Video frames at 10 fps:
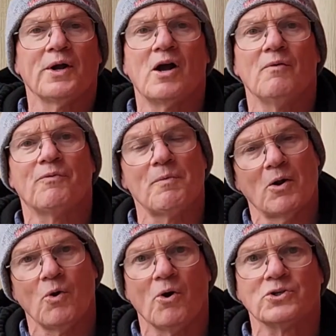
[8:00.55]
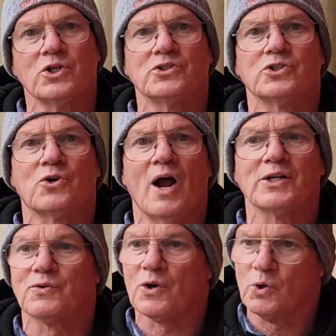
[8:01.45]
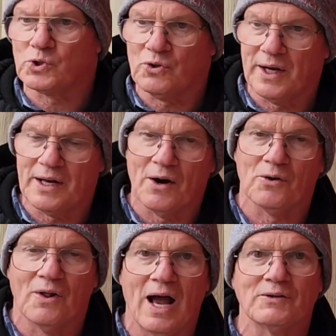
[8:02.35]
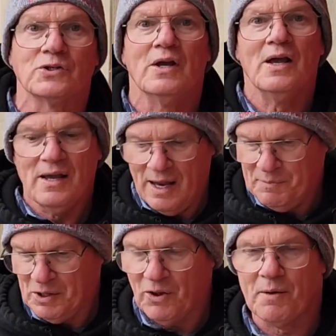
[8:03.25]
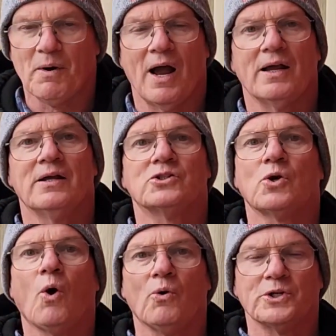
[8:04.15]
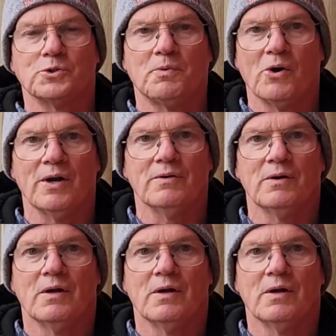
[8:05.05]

come from our Lord Jesus Christ, for those who lay down their lives and be led by His Holy Spirit